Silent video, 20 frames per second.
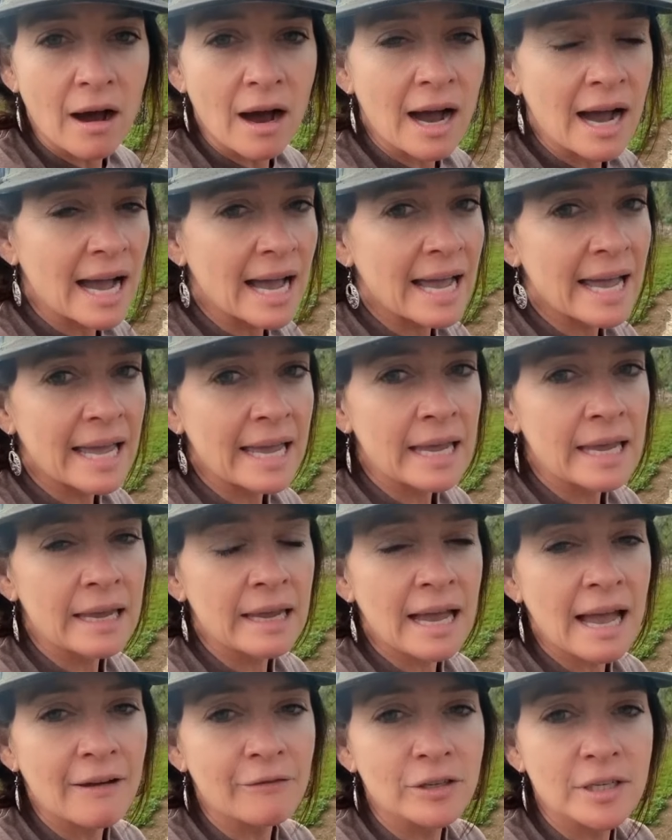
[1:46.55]

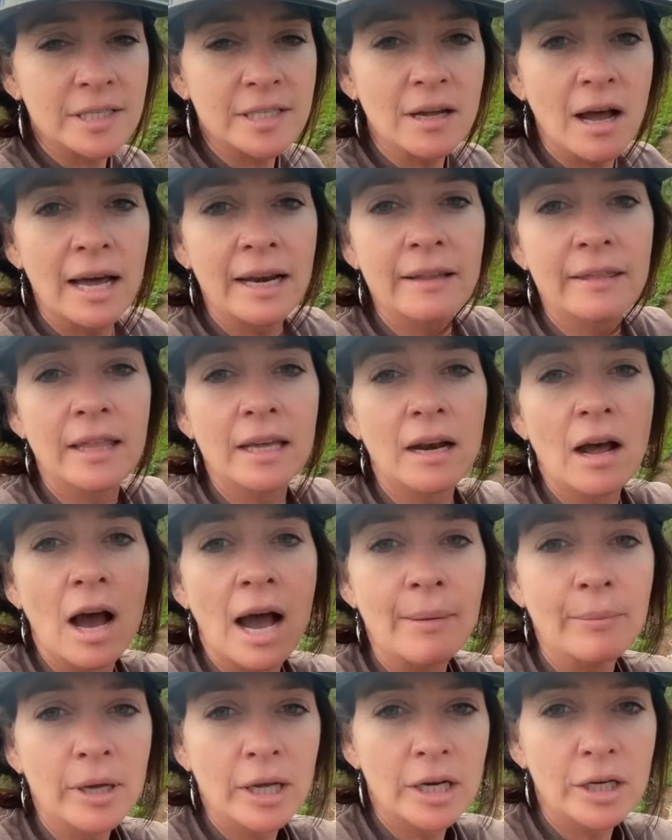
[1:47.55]
I have decided that
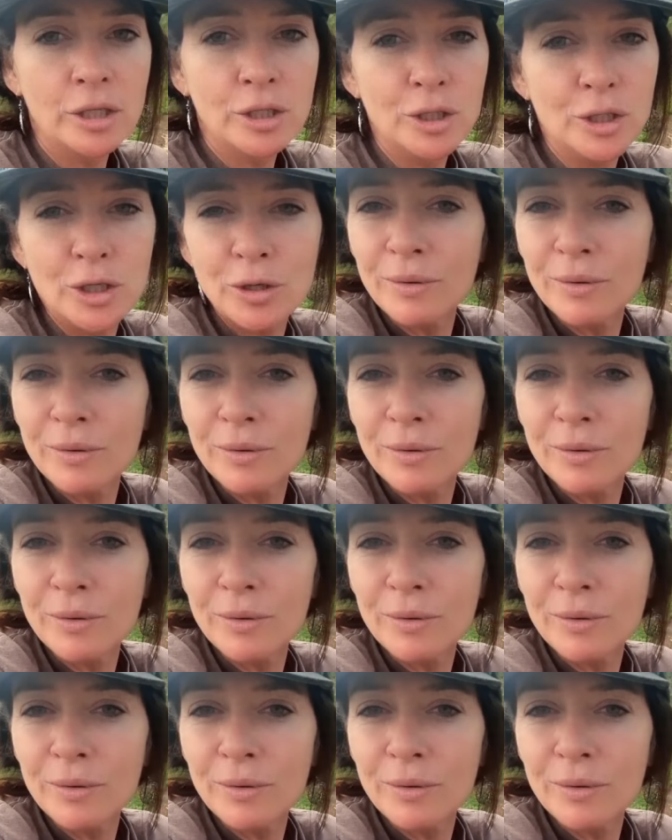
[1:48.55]
I'm going to